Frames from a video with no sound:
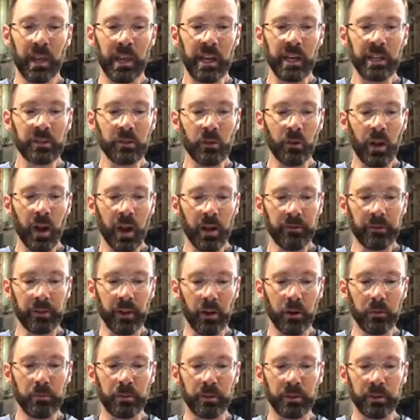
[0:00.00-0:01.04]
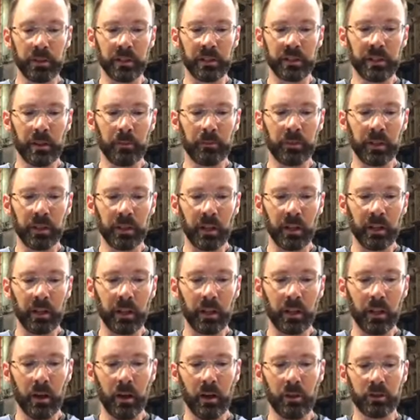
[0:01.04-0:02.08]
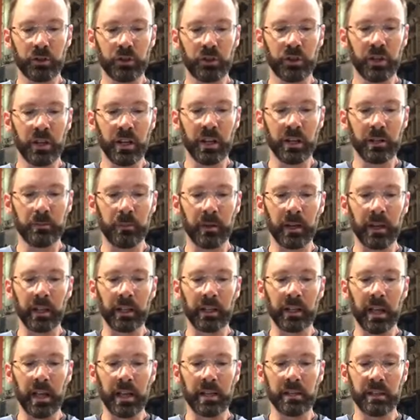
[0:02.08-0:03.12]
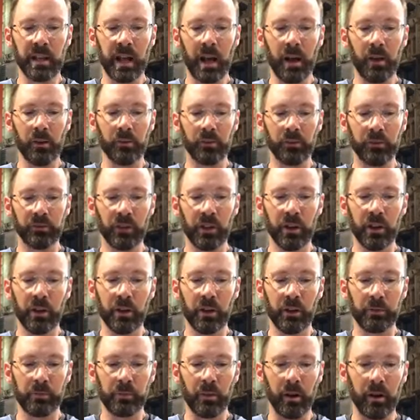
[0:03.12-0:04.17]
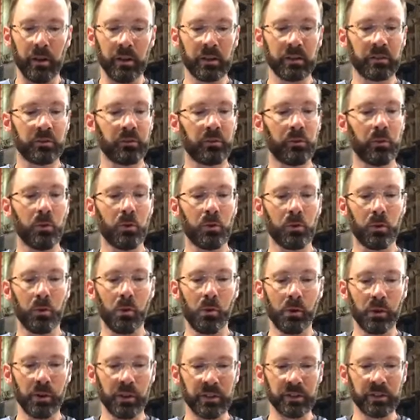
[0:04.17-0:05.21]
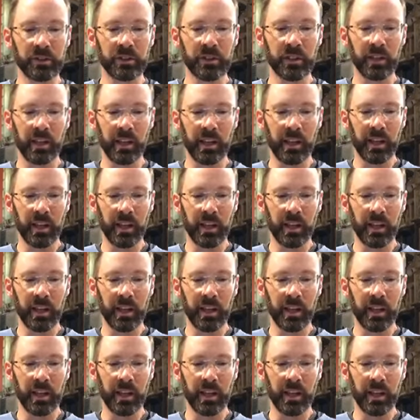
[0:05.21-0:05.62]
He saw heaven opened and something like a large sheet being let down to earth by its four corners.